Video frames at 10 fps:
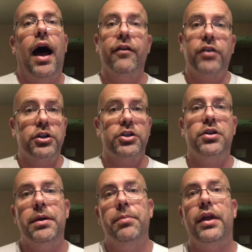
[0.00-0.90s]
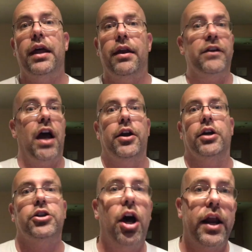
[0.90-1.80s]
I've talked to some people that have gotten a
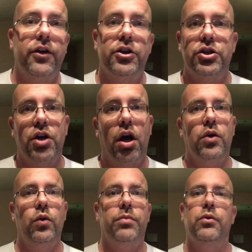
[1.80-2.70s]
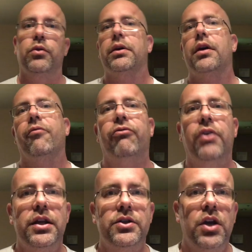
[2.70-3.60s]
ton out of just talking with me. We become
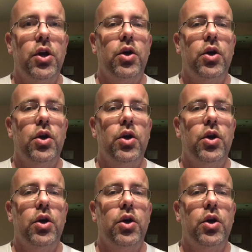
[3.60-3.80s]
friends.